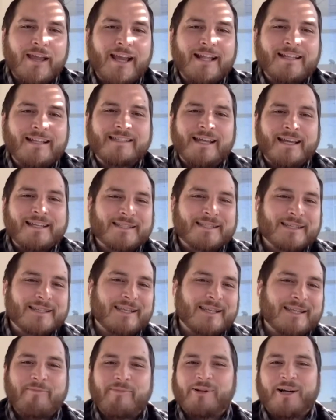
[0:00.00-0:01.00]
It's nice to
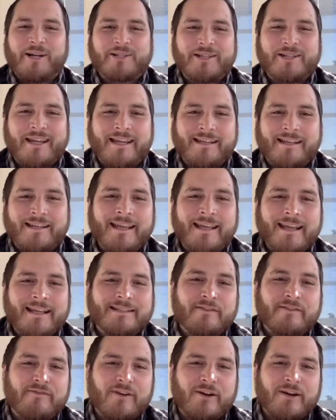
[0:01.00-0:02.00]
say blockchain.
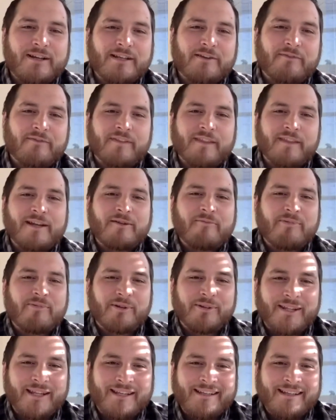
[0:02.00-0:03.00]
It's a very different thing to
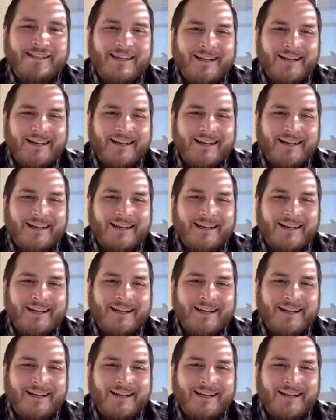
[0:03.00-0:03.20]
build it.